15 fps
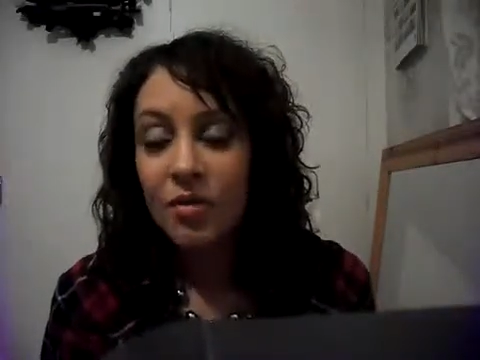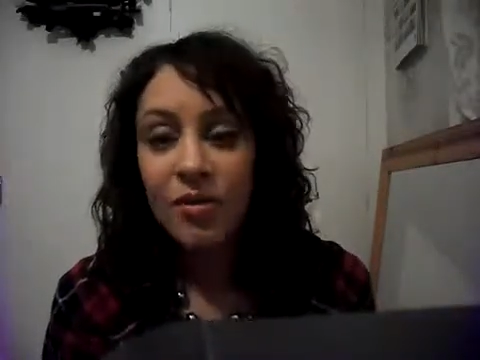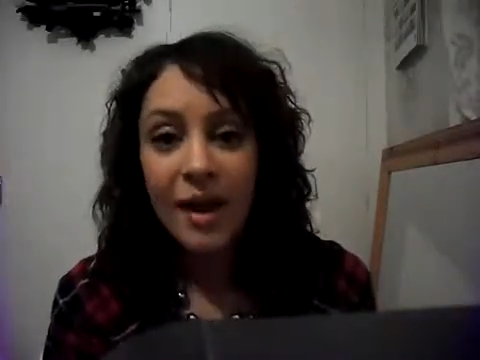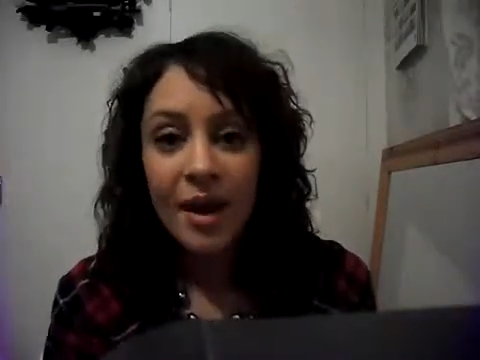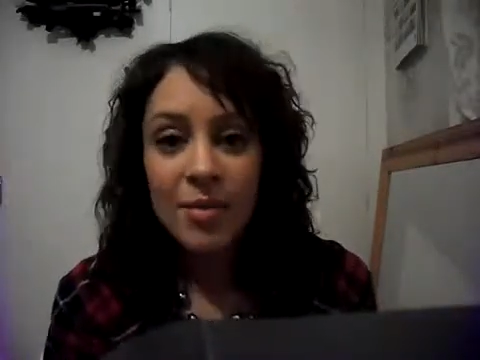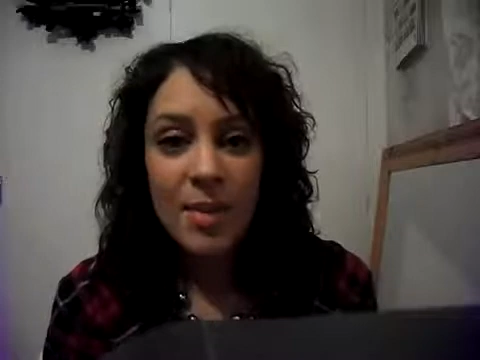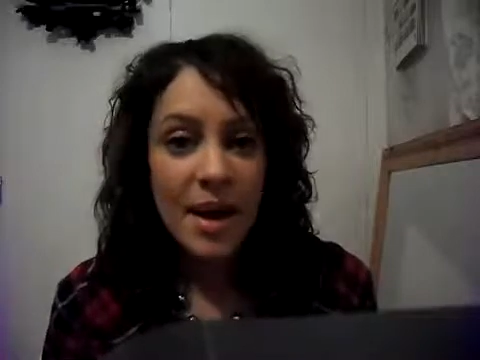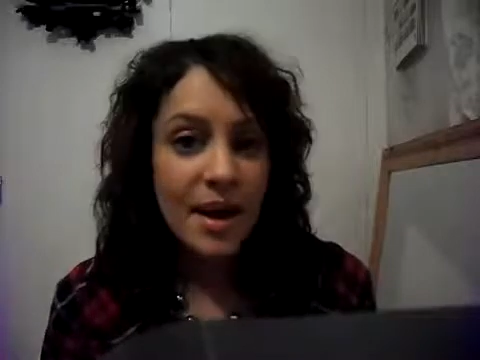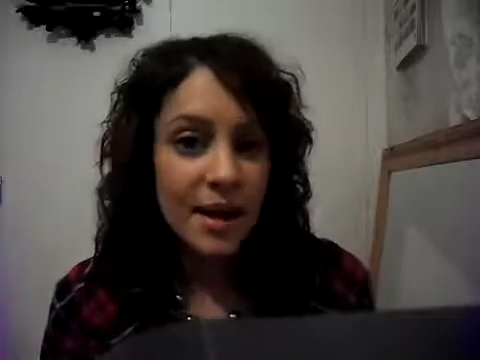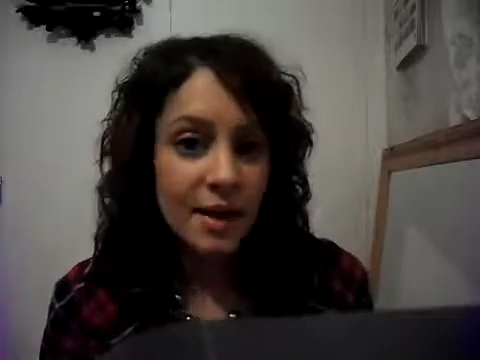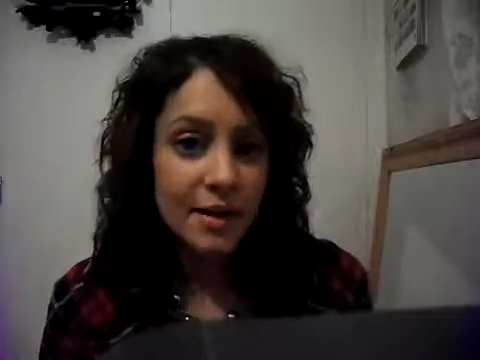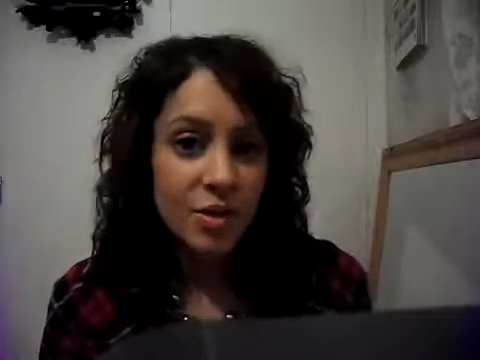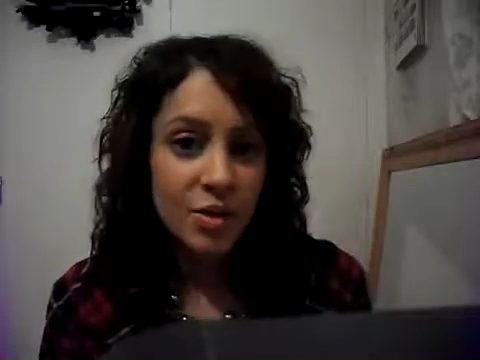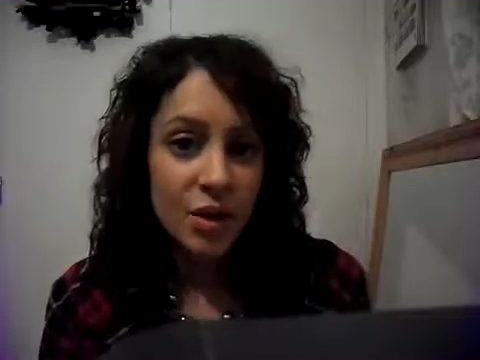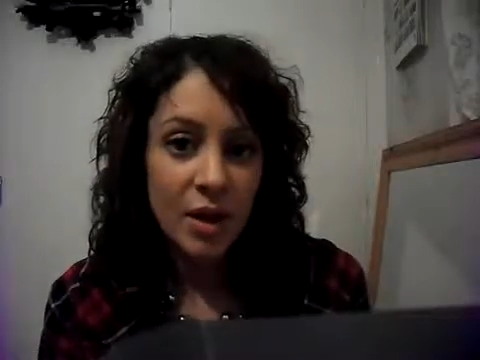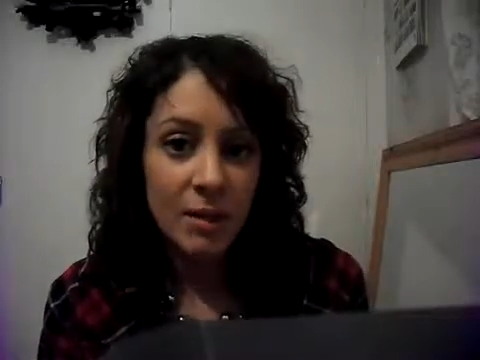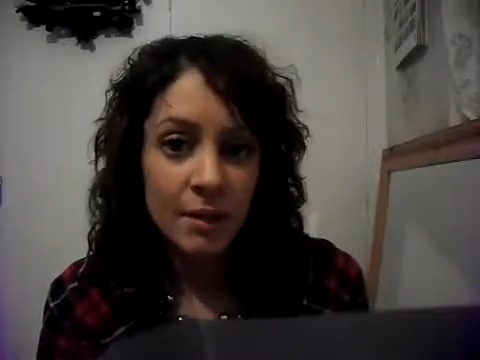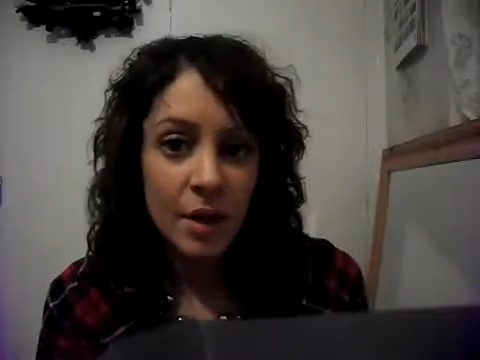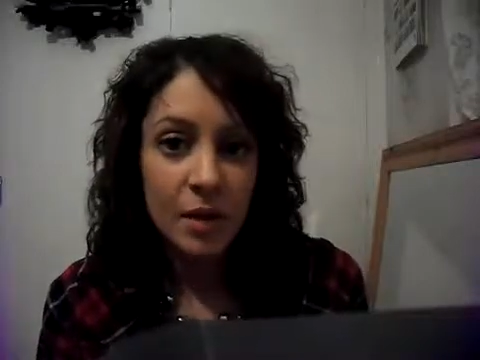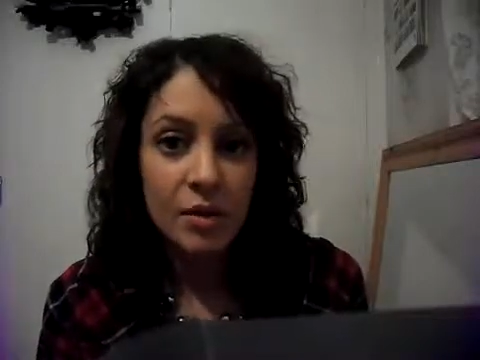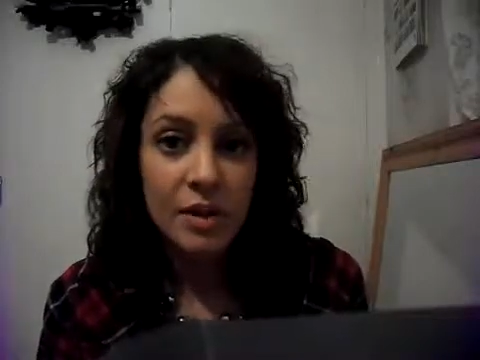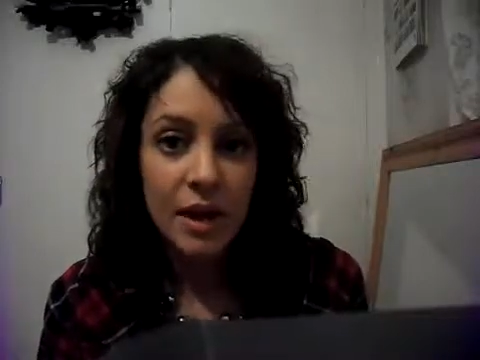Fake Bake
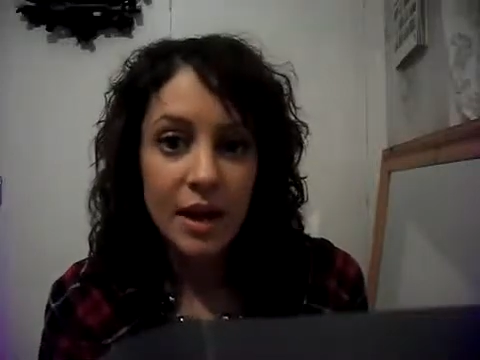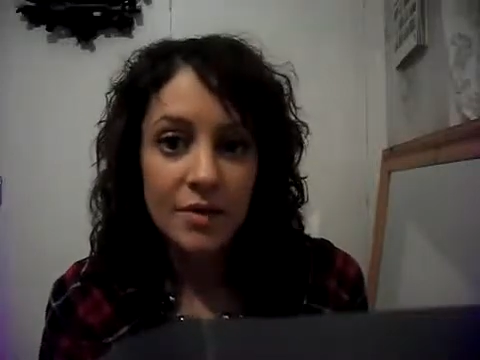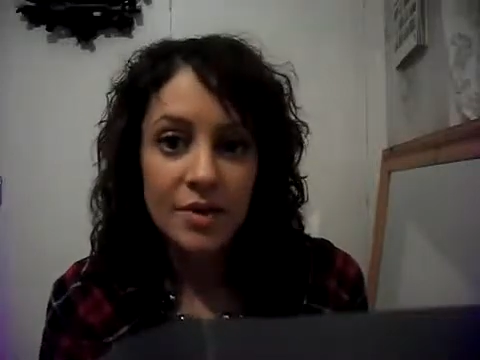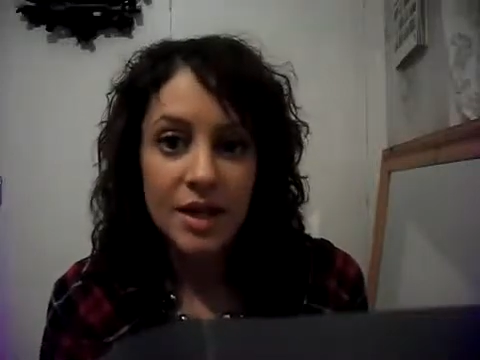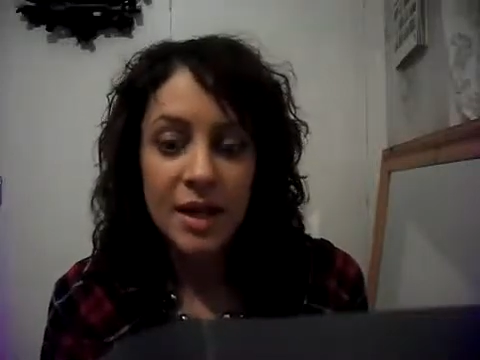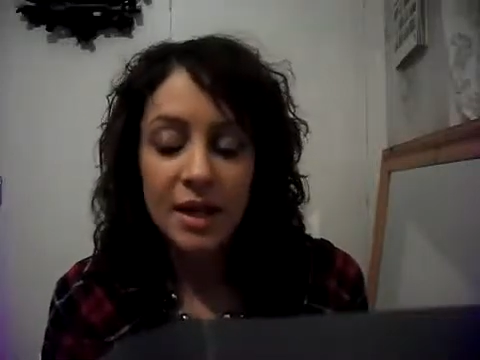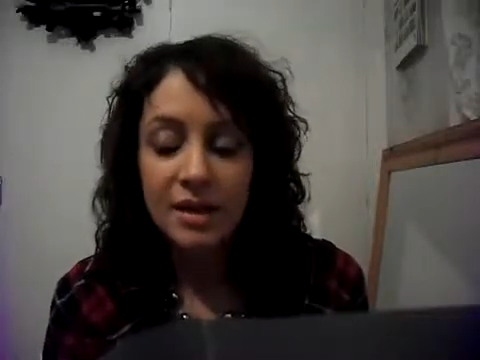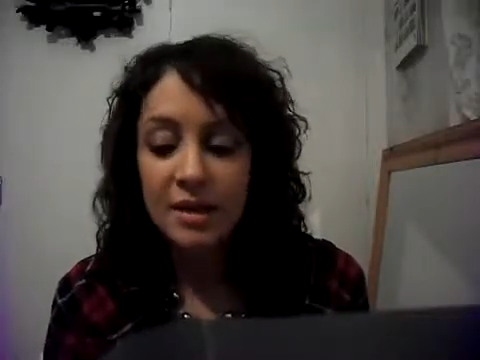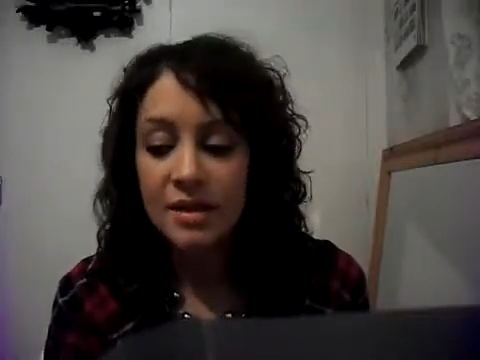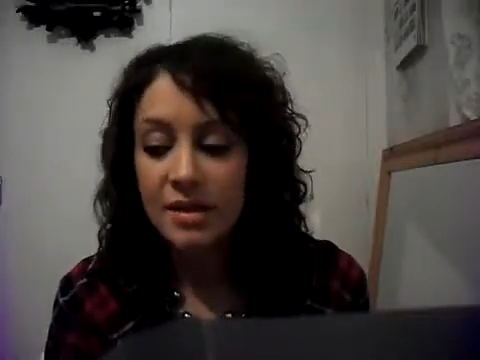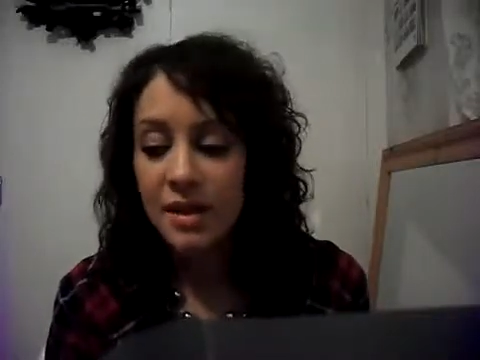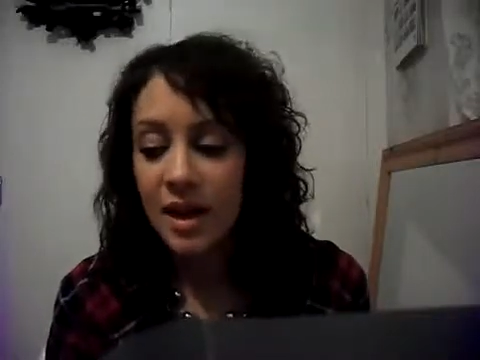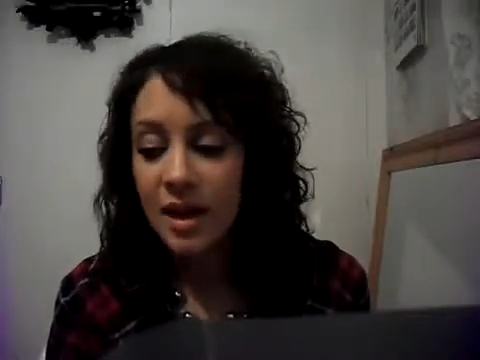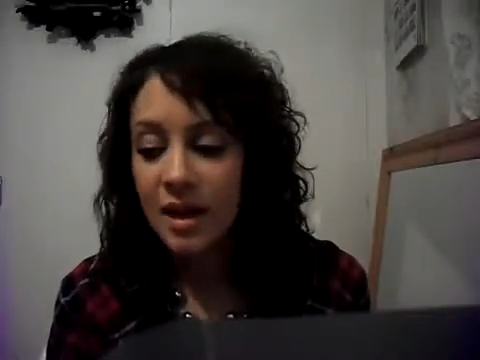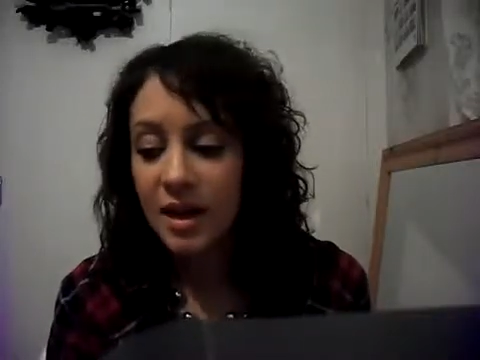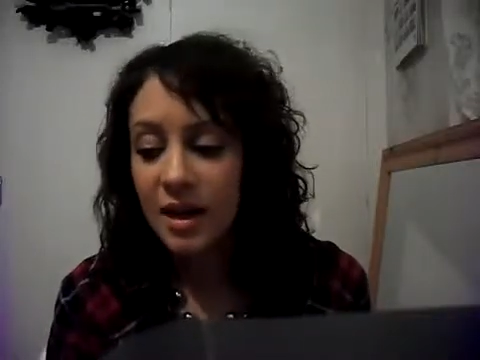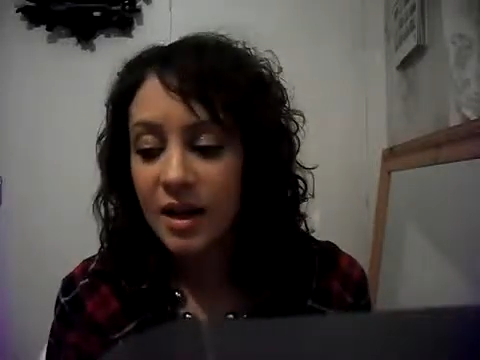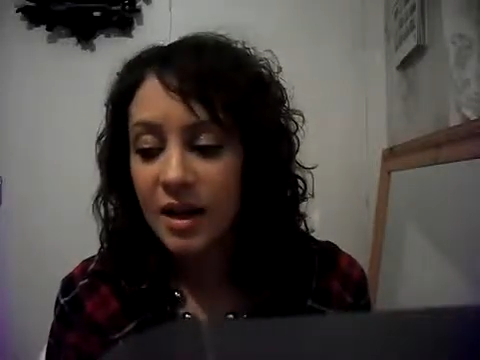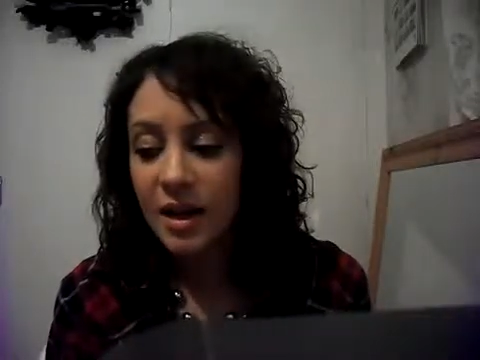Extreme, those kind of tans, then